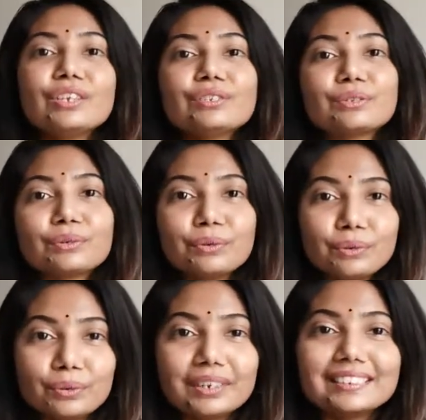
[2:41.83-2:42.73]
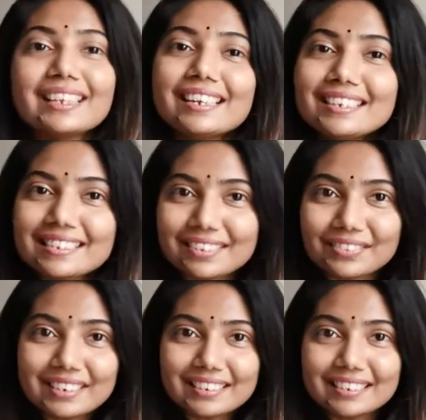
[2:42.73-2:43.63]
So that is the
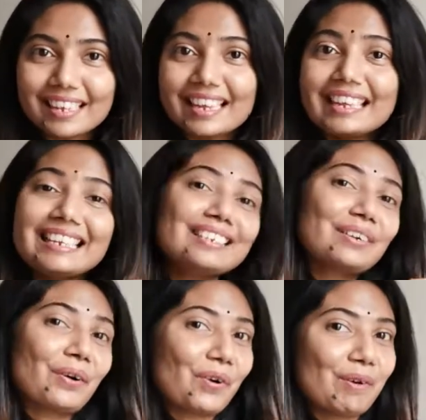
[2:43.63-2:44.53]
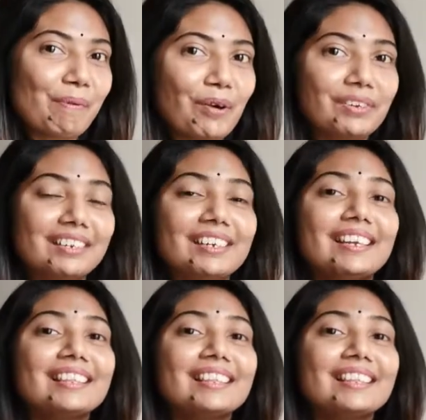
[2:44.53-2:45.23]
reason in cocoa powder